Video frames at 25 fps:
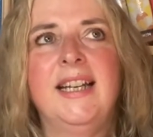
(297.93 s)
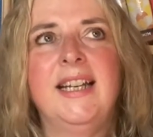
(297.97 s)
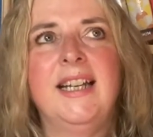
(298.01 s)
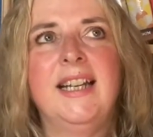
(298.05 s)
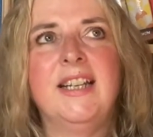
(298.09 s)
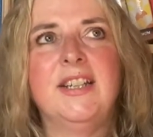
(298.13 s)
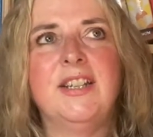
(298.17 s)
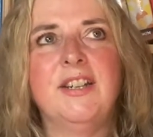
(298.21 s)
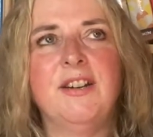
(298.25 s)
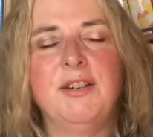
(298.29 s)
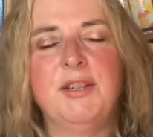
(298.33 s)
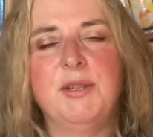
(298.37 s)

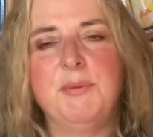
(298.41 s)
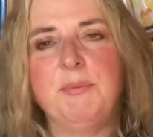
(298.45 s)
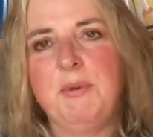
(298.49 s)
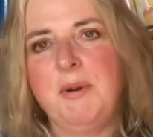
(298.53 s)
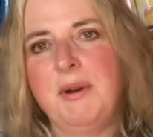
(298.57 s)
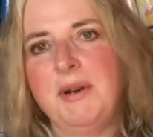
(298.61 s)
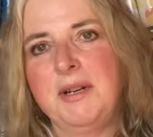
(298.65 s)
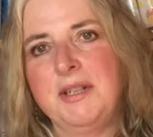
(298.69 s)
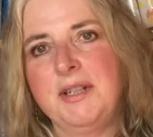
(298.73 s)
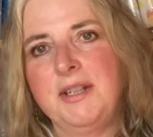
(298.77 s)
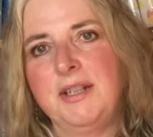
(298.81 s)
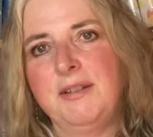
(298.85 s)
It's no
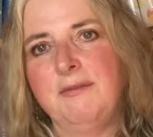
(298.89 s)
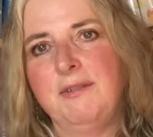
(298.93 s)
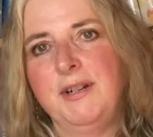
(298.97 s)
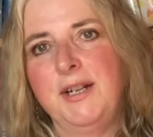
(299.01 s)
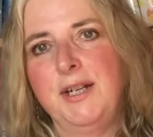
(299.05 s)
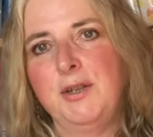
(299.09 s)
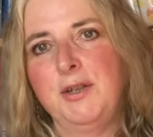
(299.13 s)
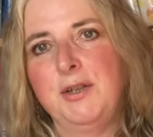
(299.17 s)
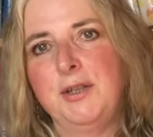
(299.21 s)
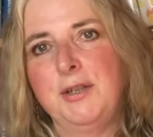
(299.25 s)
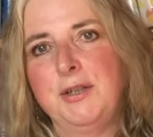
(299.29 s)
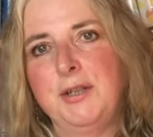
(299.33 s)
surprise that the
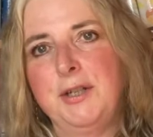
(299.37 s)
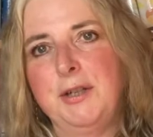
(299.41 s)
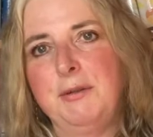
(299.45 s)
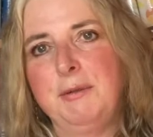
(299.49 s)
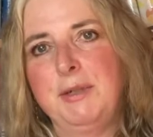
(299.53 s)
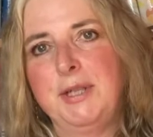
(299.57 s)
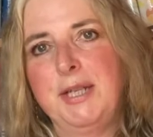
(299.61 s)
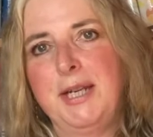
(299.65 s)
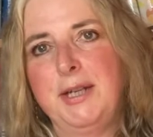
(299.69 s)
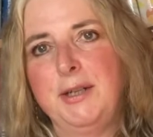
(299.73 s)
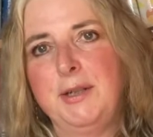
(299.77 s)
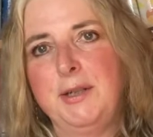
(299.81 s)
villagers
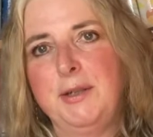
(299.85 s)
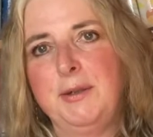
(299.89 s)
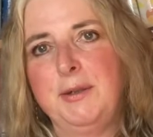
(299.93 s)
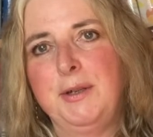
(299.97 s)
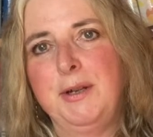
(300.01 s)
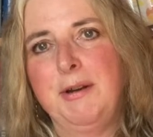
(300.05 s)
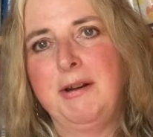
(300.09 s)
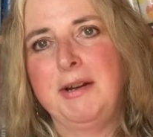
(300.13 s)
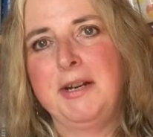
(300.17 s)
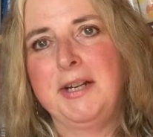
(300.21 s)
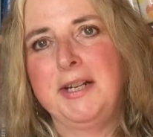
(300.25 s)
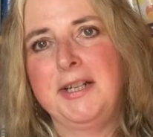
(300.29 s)
don't take too
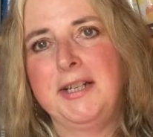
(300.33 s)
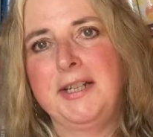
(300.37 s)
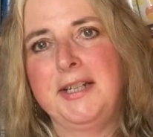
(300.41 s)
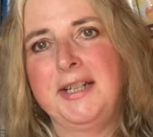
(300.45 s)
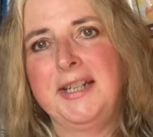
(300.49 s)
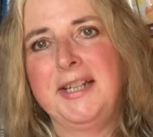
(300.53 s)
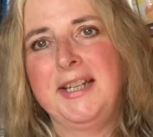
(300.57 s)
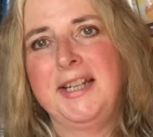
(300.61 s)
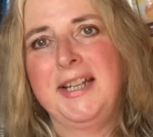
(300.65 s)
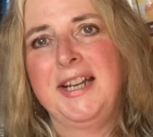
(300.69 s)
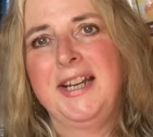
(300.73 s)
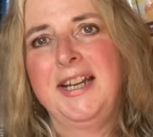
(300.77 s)

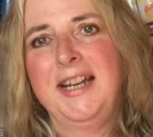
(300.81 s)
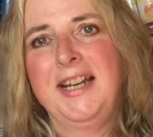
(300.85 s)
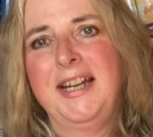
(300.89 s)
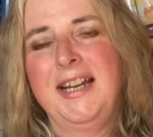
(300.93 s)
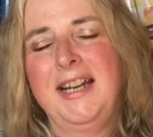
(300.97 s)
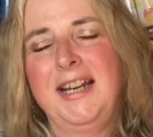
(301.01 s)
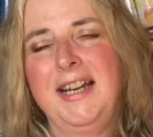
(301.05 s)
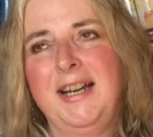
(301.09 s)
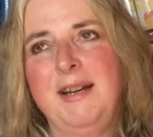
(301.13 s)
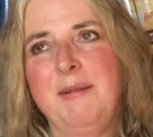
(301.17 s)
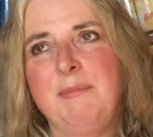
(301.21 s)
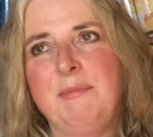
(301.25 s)
kindly
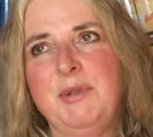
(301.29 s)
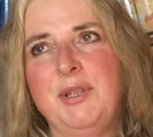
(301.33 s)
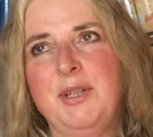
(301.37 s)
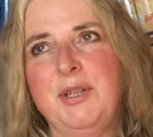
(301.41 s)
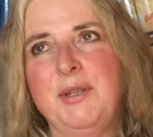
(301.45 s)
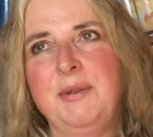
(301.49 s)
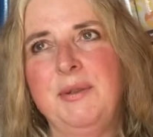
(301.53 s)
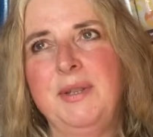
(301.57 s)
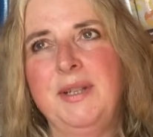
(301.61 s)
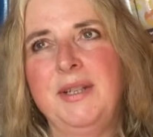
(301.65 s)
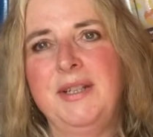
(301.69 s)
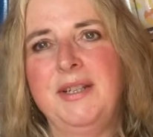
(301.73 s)

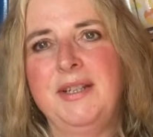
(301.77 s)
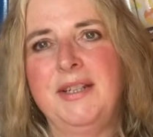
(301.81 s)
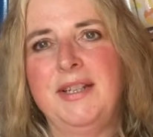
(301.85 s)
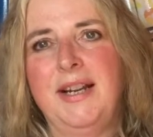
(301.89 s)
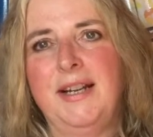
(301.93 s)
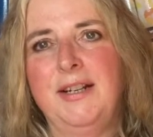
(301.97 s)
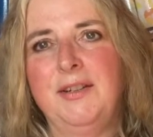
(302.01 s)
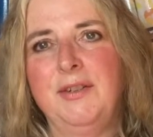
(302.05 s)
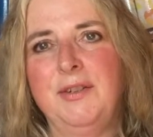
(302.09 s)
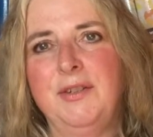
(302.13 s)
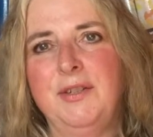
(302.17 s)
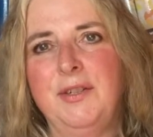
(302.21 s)
to these
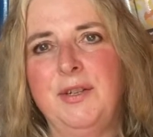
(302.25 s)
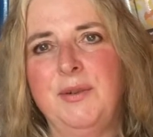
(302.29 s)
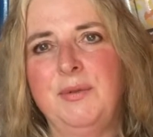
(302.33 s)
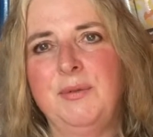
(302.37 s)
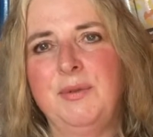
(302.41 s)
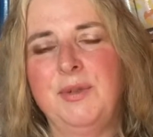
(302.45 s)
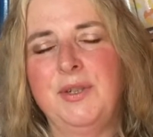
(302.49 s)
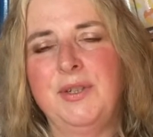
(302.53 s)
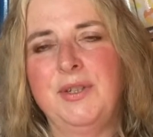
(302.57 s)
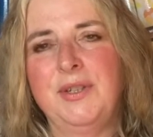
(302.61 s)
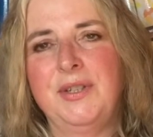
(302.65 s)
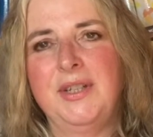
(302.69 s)
Italian
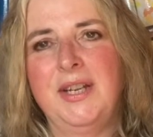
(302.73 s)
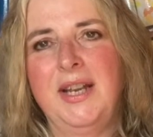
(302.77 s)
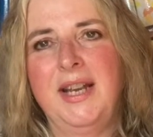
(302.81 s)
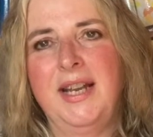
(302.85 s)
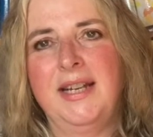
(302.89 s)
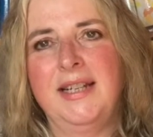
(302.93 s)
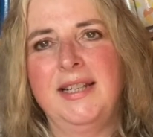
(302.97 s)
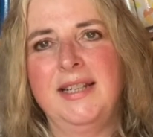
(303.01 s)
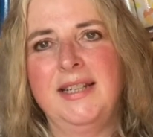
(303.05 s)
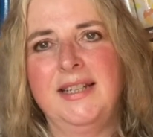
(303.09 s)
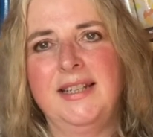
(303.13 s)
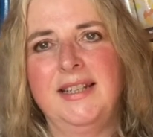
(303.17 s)
soldiers,
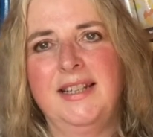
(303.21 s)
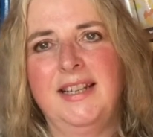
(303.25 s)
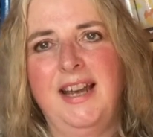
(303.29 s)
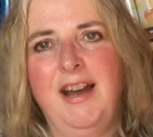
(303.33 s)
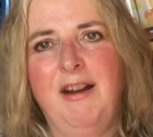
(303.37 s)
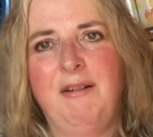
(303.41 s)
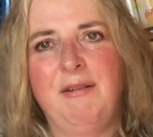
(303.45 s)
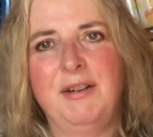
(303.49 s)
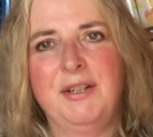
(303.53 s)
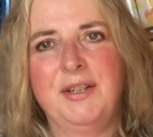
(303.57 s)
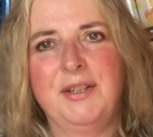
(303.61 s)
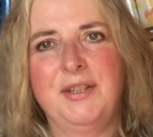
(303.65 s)
and the
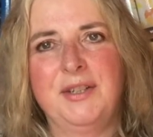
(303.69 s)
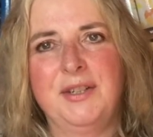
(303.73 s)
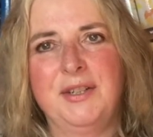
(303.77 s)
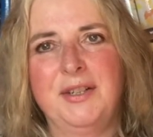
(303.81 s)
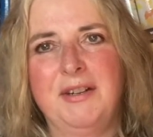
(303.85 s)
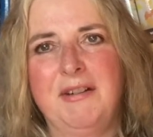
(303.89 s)
characters are